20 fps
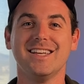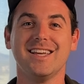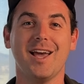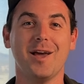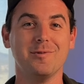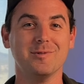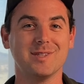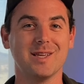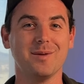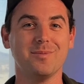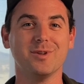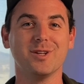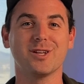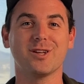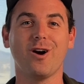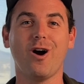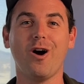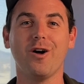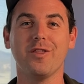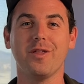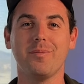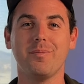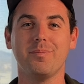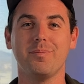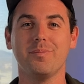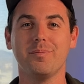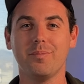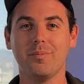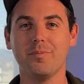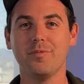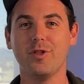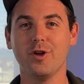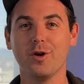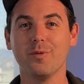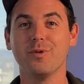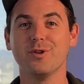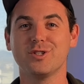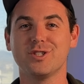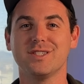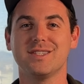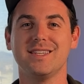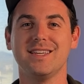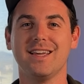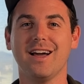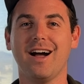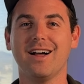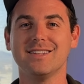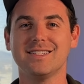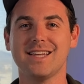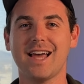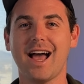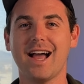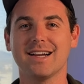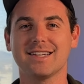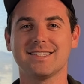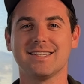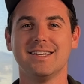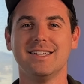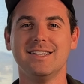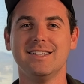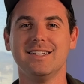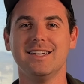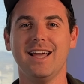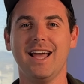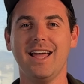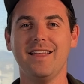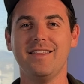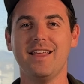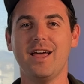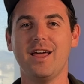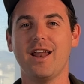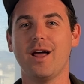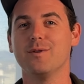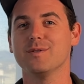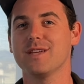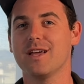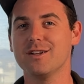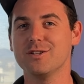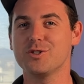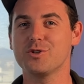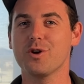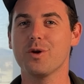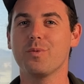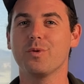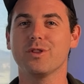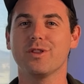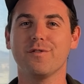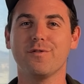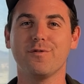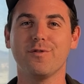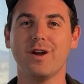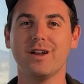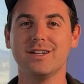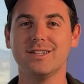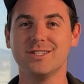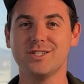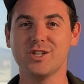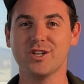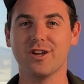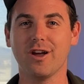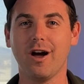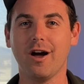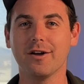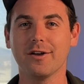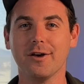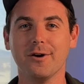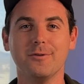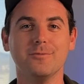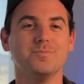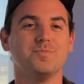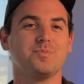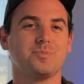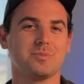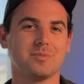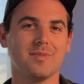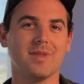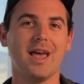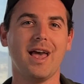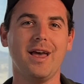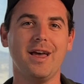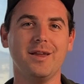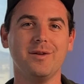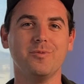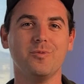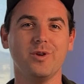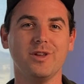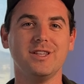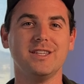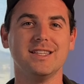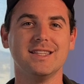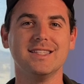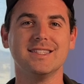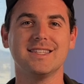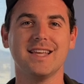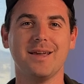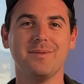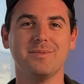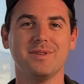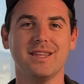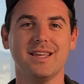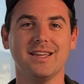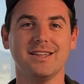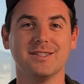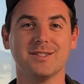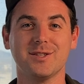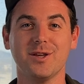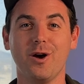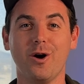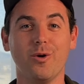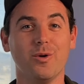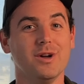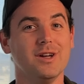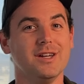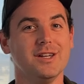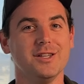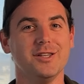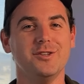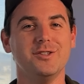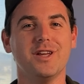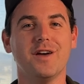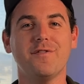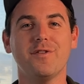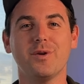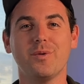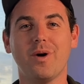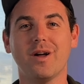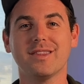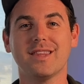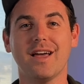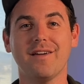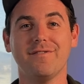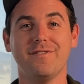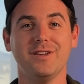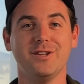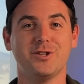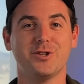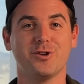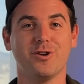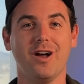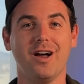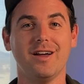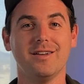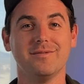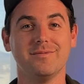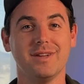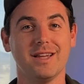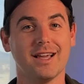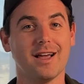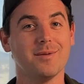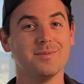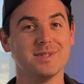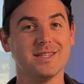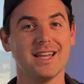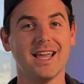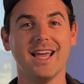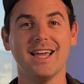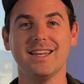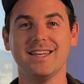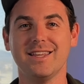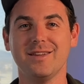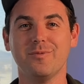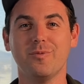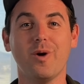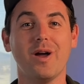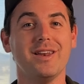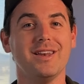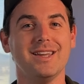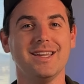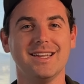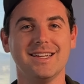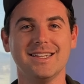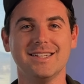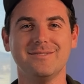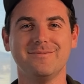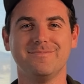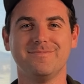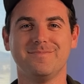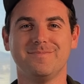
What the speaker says: and was able to call them their emergency contact. And then I was on a trip with a friend in Chicago and we did the same thing. So you definitely want that feature on. It comes in handy when needed.